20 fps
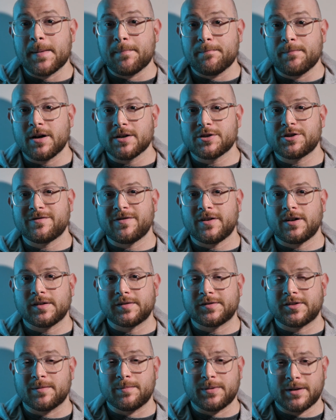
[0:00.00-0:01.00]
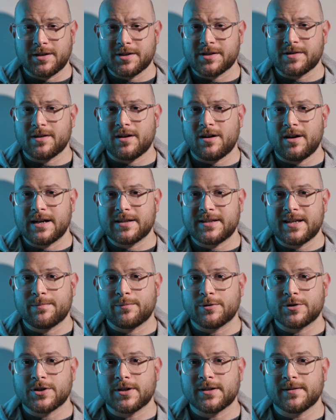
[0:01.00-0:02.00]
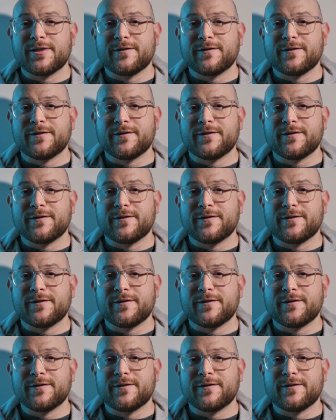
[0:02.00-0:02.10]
much faster because of the higher temperature.